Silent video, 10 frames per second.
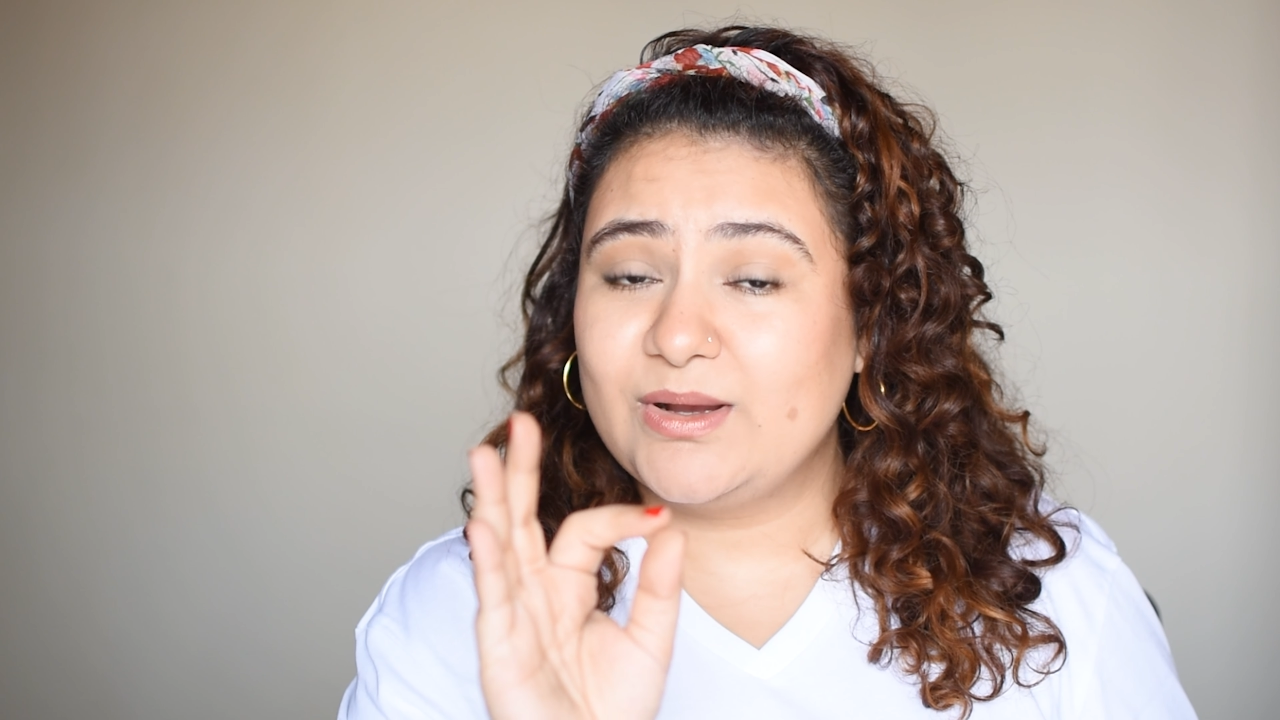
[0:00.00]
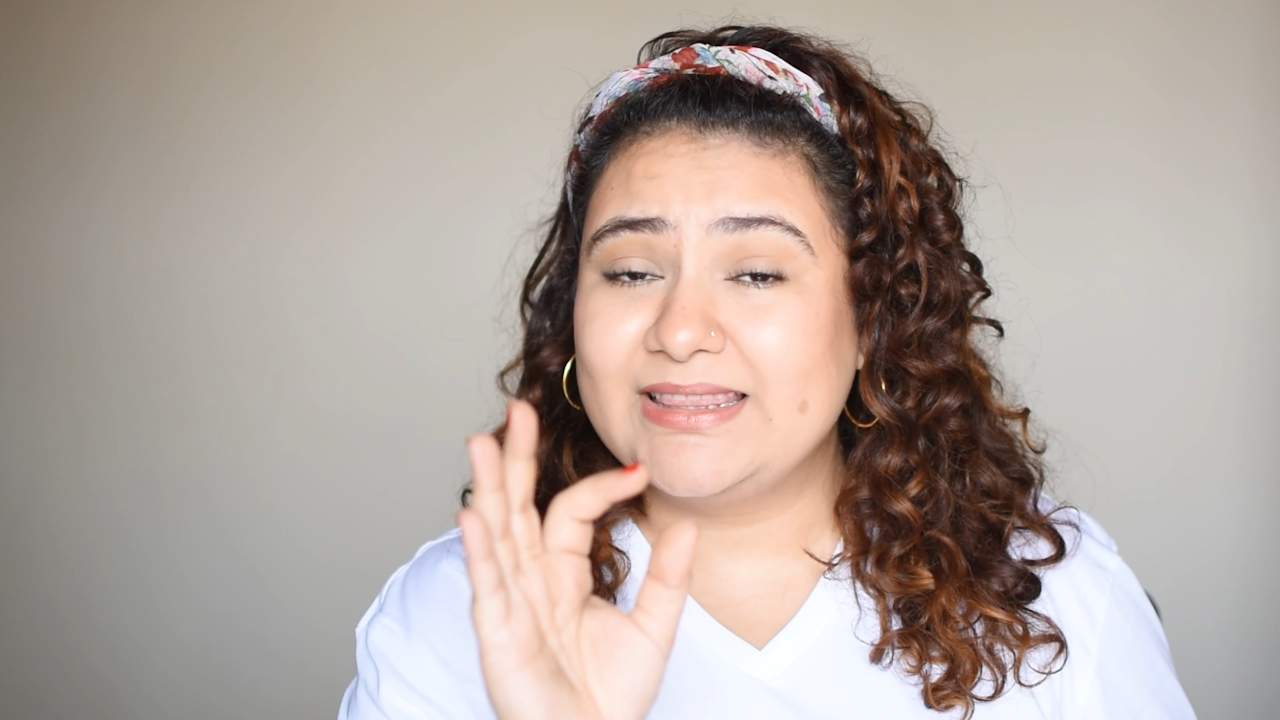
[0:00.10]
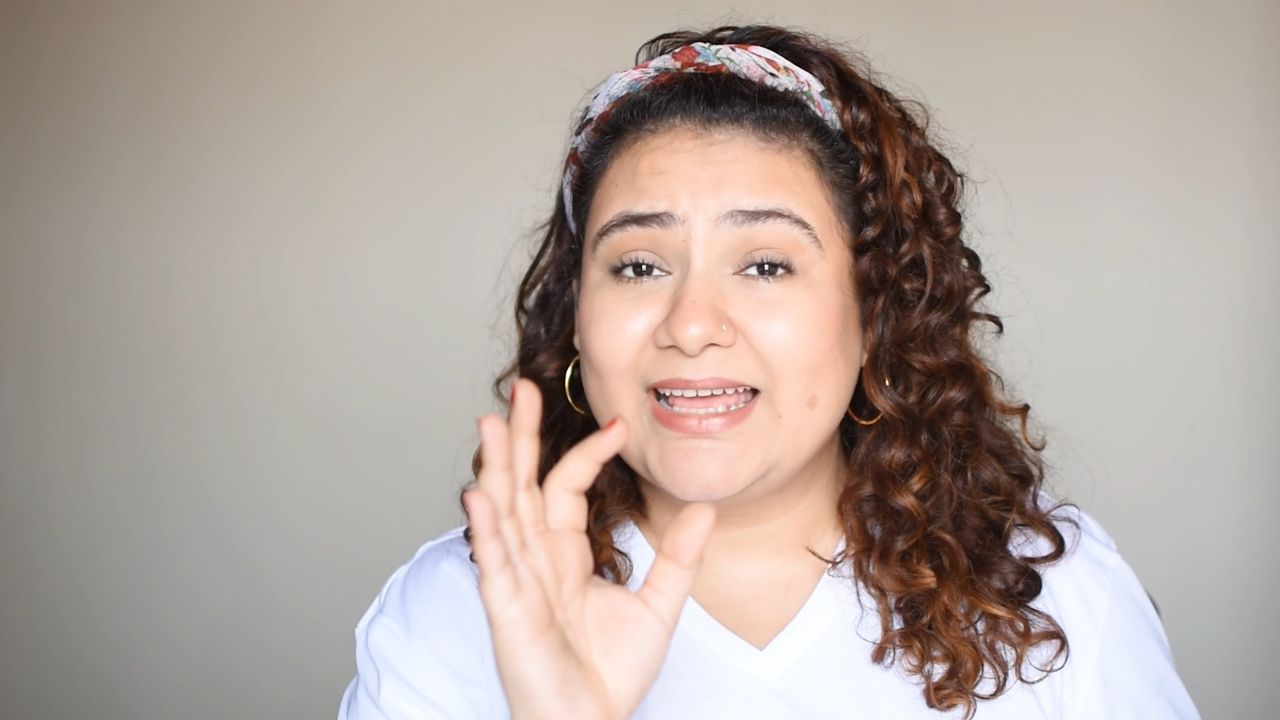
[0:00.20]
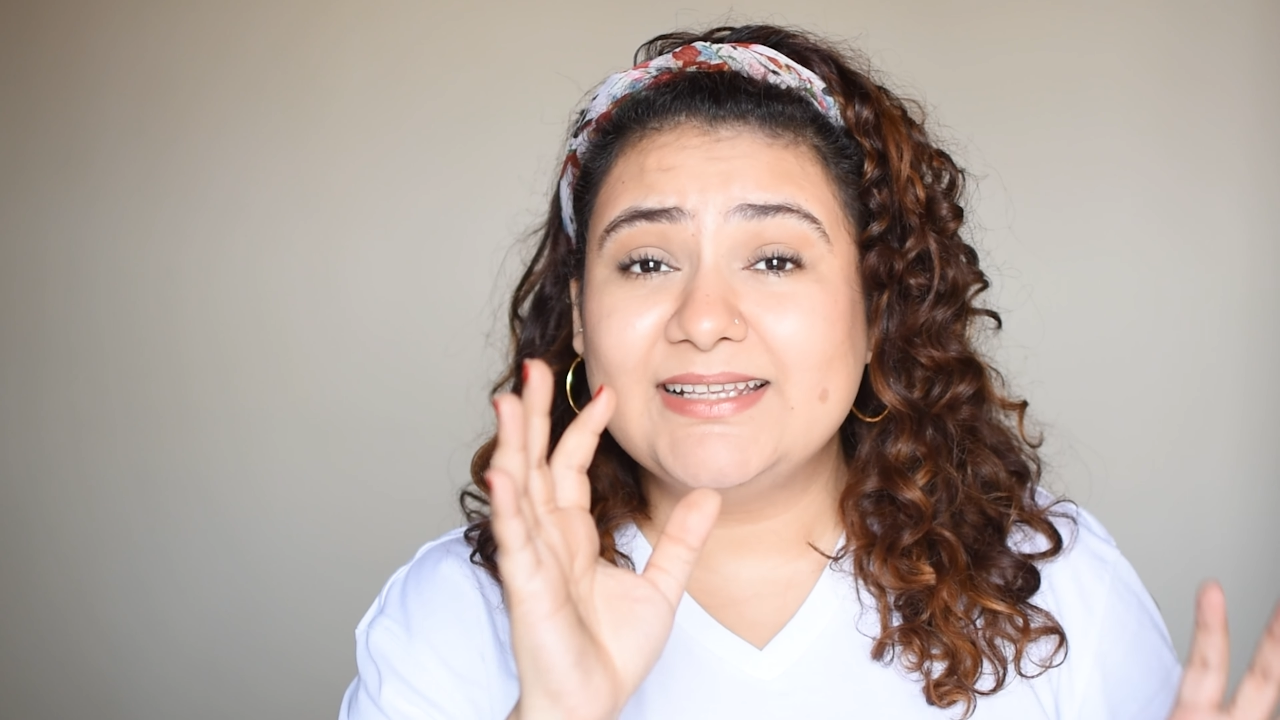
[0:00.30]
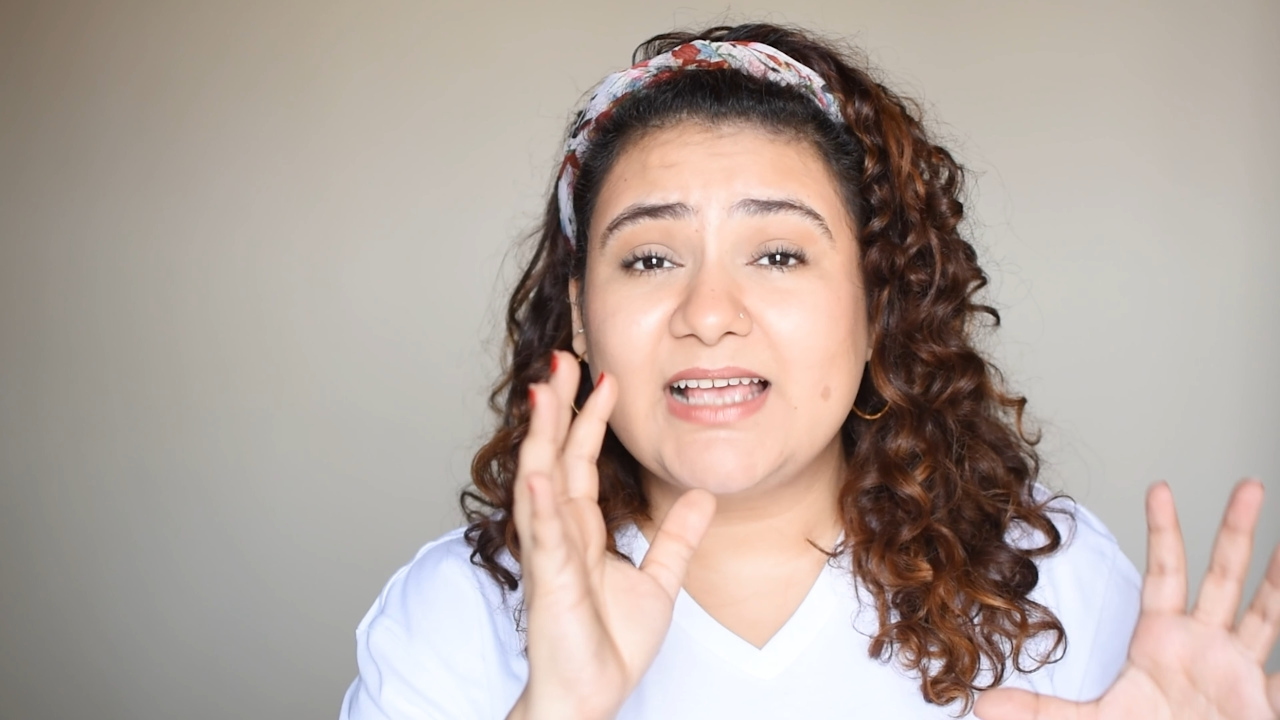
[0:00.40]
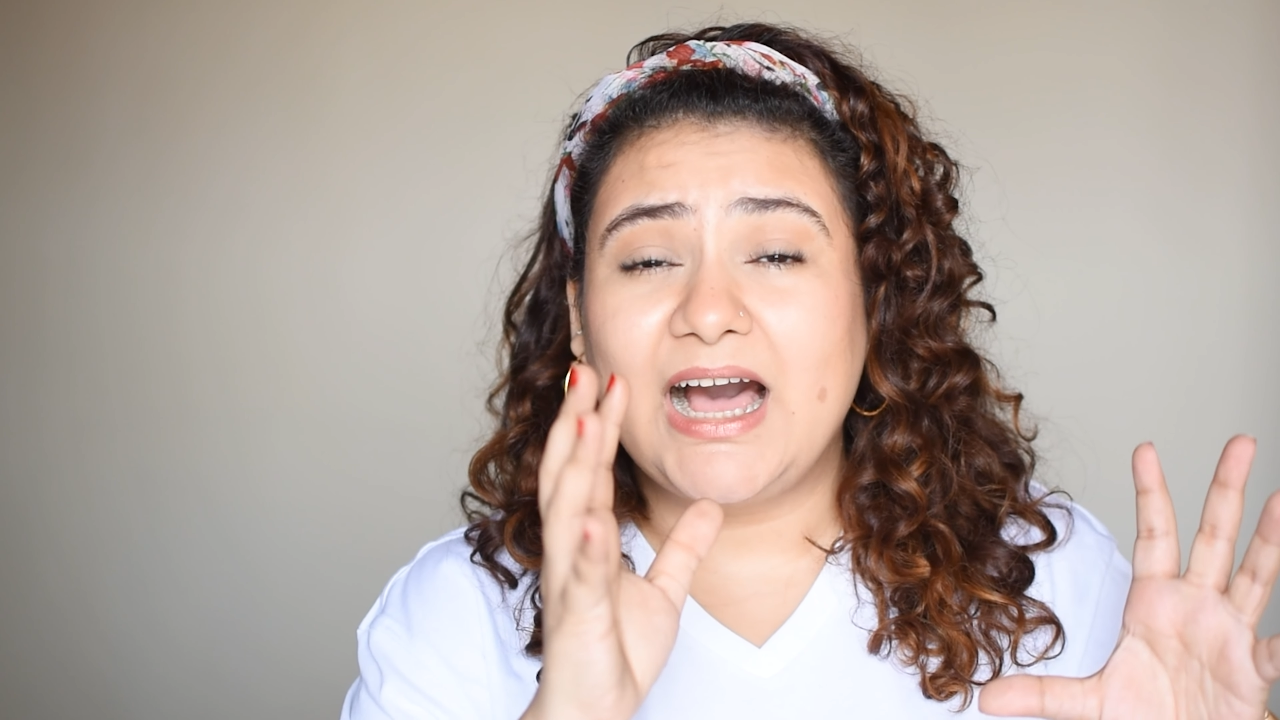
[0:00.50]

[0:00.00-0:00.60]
and that is